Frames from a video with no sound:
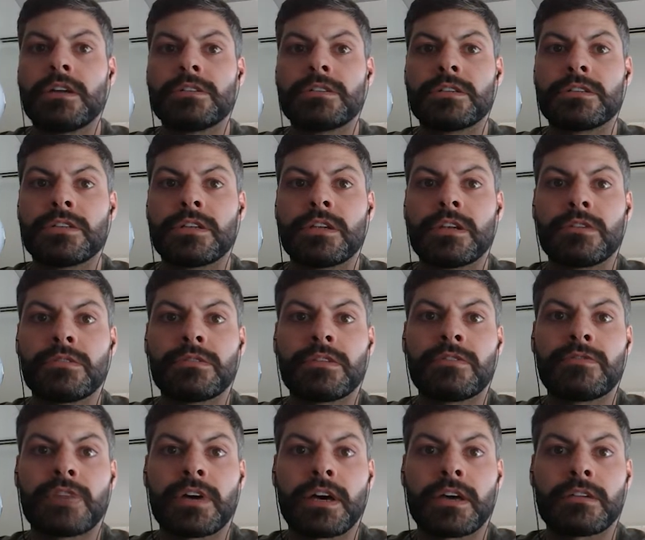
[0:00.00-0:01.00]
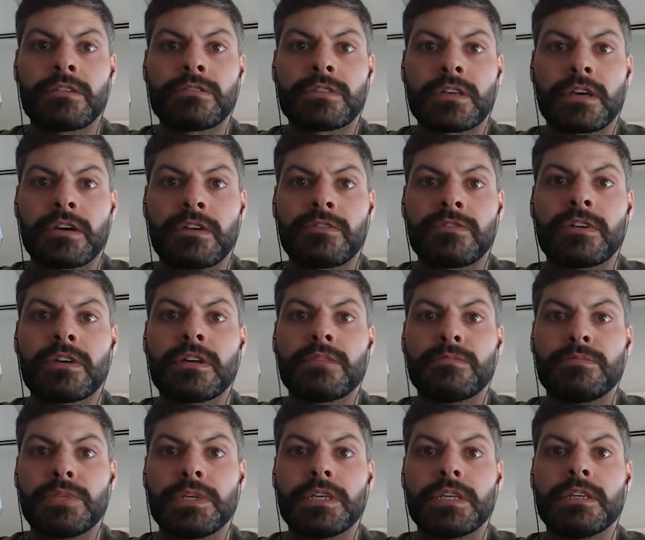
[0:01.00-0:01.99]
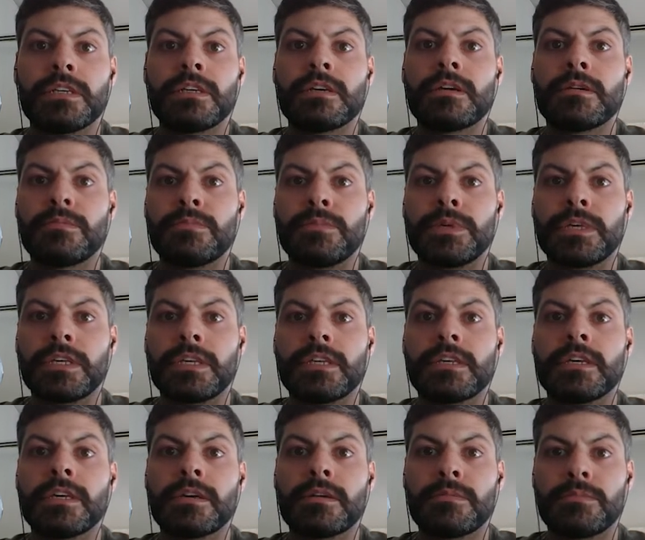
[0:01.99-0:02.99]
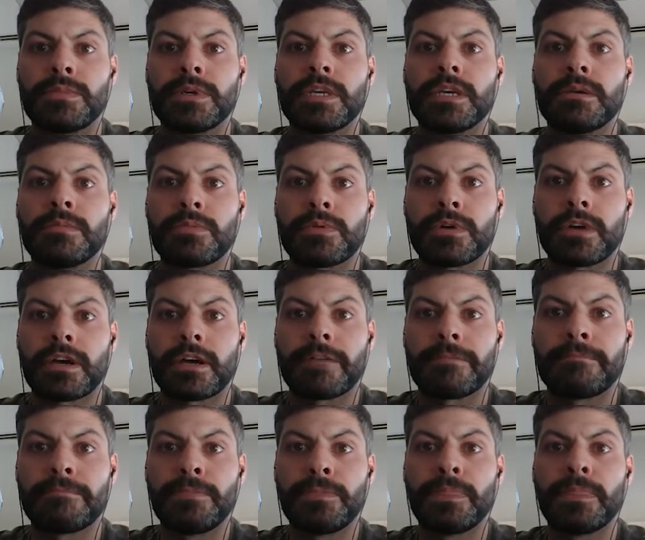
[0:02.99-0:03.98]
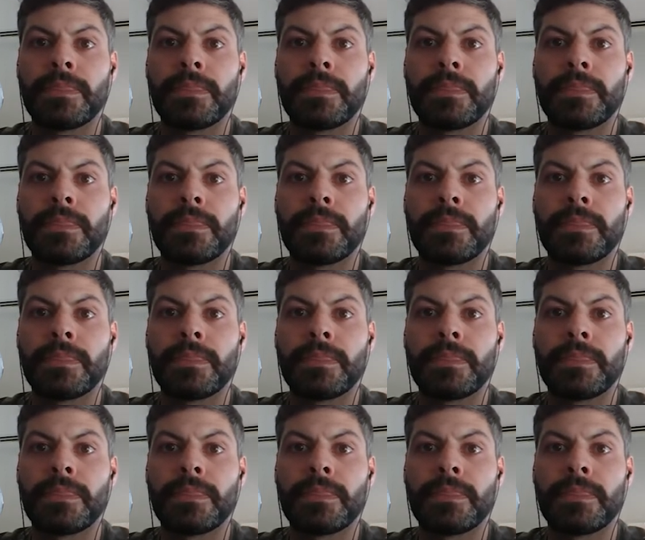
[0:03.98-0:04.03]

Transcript: to denote the values of B, P, P prime